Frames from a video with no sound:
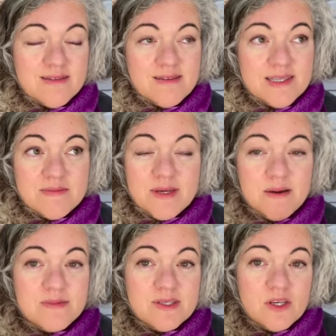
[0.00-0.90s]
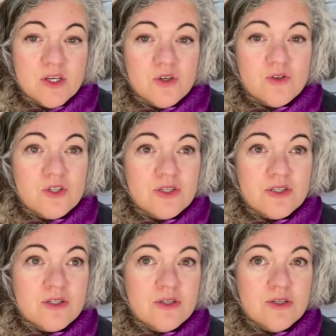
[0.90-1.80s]
sometimes
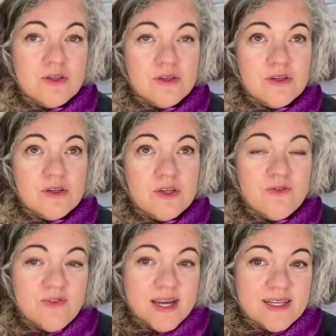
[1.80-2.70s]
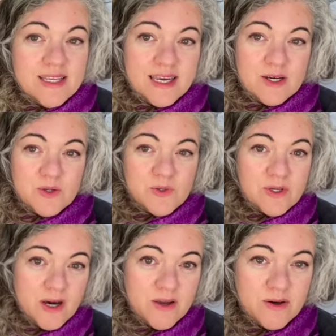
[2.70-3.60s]
you find like cool
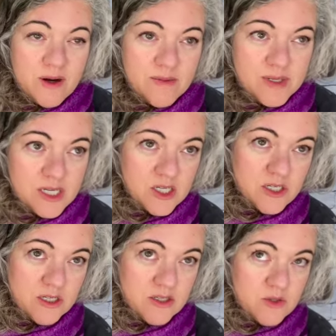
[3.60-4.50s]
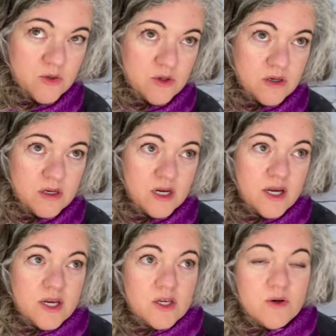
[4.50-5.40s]
color combinations, or
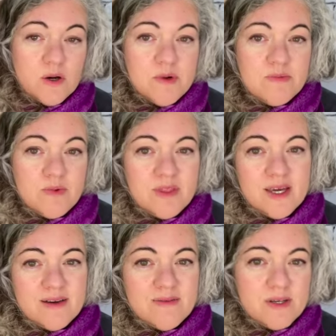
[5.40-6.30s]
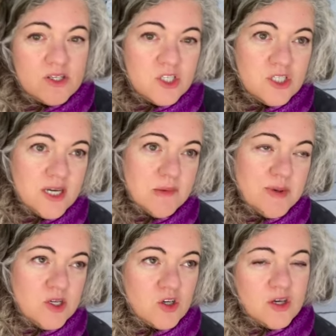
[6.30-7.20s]
you come up with like a weird shape and
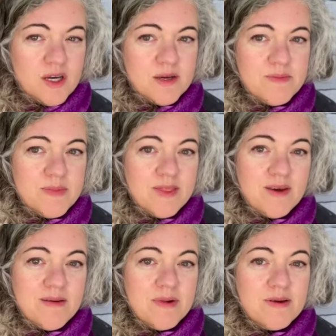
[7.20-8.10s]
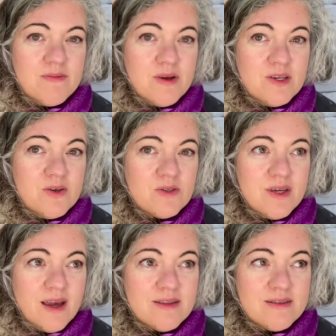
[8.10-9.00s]
you're like, I think I might want to use
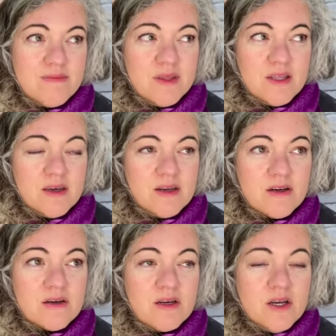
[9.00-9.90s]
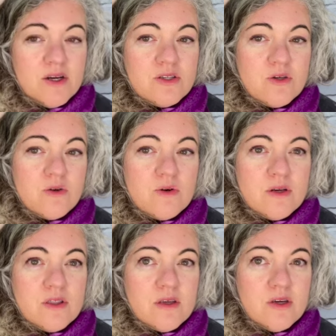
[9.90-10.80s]
that in something later. So
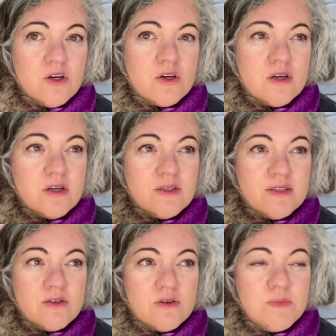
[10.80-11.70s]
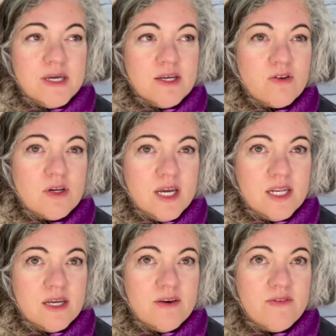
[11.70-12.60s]
you're still being
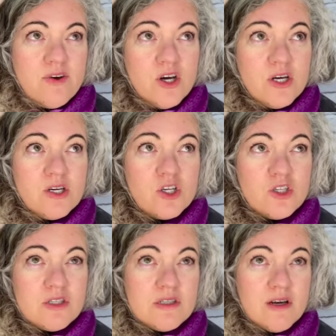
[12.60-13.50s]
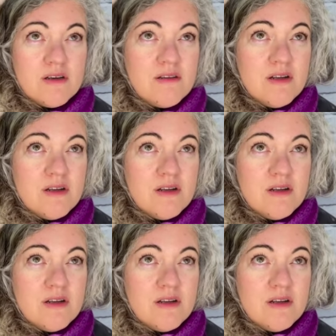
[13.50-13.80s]
creative. You're just not